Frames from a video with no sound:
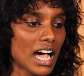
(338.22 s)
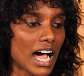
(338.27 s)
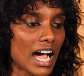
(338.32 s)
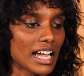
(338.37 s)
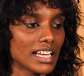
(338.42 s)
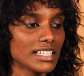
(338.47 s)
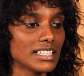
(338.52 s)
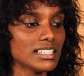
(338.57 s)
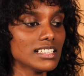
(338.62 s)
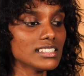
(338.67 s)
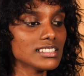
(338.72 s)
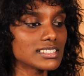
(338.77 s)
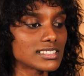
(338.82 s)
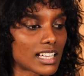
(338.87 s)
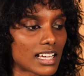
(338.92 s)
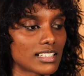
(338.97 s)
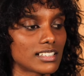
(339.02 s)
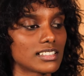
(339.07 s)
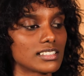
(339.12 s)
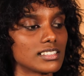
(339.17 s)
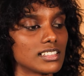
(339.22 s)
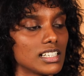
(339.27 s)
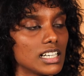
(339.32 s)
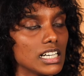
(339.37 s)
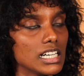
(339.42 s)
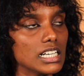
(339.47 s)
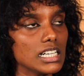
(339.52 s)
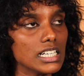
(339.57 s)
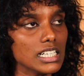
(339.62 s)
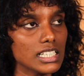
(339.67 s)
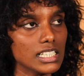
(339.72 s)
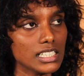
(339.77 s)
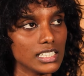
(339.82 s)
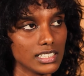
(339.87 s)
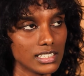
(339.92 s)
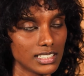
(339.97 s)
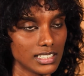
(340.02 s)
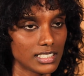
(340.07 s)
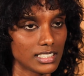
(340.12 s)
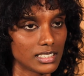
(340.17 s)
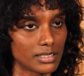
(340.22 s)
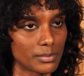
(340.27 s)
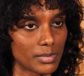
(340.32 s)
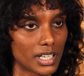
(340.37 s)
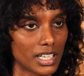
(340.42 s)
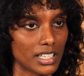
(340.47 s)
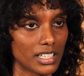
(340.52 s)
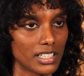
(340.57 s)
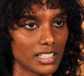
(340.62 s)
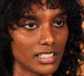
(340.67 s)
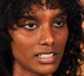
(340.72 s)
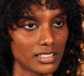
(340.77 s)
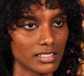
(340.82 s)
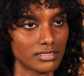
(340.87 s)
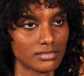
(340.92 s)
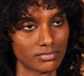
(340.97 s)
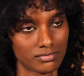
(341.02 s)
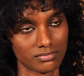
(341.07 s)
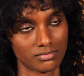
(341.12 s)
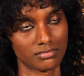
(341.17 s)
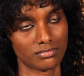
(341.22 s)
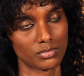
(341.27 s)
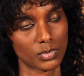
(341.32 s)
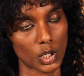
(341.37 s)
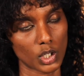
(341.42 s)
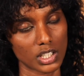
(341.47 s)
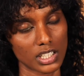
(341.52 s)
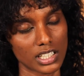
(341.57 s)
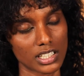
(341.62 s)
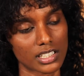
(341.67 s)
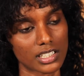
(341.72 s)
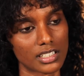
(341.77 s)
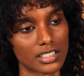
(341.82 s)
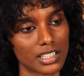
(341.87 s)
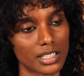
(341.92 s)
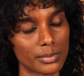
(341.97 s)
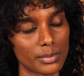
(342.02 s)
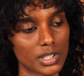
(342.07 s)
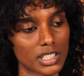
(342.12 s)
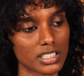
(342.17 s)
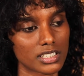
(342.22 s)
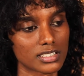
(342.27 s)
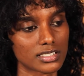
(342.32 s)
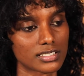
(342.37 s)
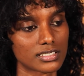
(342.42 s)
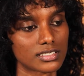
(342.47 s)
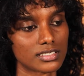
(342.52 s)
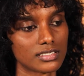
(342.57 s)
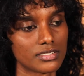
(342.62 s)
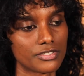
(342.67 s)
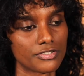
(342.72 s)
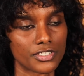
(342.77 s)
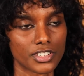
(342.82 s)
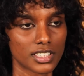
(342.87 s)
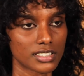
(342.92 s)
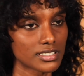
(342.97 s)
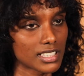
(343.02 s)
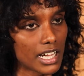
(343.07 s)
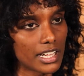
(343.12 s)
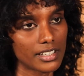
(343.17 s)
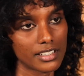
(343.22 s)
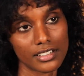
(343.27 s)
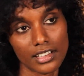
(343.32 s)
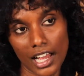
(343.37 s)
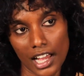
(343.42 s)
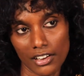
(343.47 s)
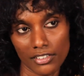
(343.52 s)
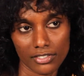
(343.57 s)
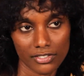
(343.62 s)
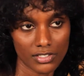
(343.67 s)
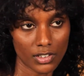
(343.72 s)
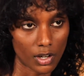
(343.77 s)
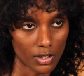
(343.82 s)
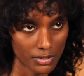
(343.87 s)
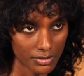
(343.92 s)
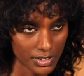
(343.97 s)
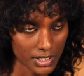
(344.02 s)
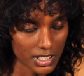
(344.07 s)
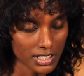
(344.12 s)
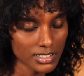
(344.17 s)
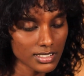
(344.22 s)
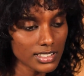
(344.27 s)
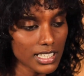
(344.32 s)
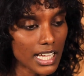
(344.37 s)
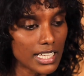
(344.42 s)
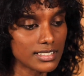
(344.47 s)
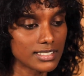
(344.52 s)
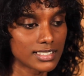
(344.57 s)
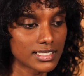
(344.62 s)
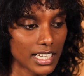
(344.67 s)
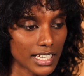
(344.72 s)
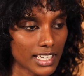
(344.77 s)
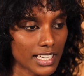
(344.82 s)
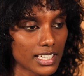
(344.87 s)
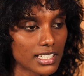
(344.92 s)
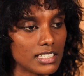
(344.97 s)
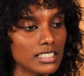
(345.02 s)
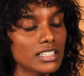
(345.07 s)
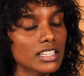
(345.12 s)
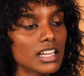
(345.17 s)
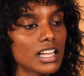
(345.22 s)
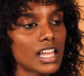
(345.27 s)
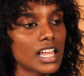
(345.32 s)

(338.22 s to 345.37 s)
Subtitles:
I didn't start earlier my modeling career because first I didn't have confidence, and second